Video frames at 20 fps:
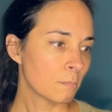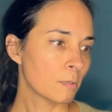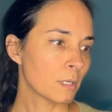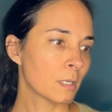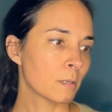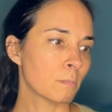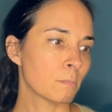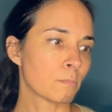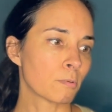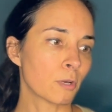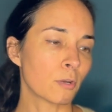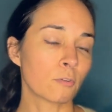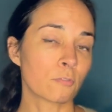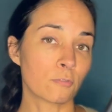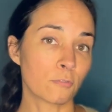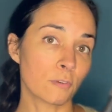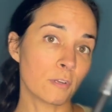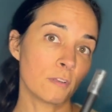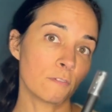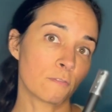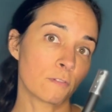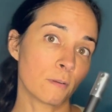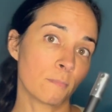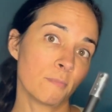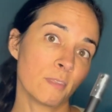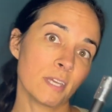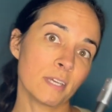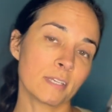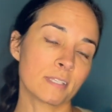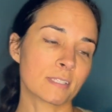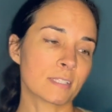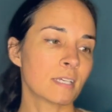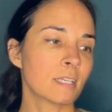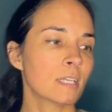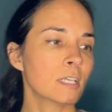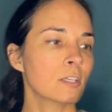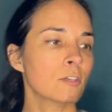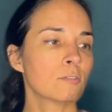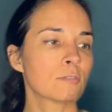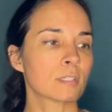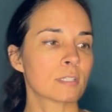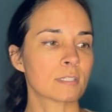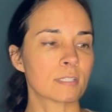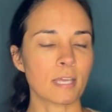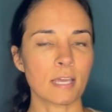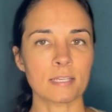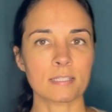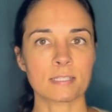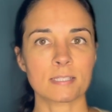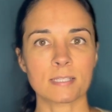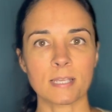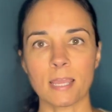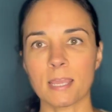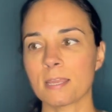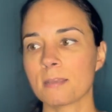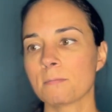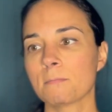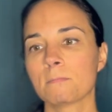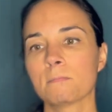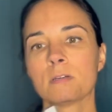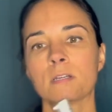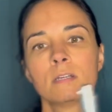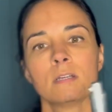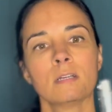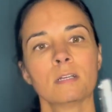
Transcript: but it broke free from this, and it uses that same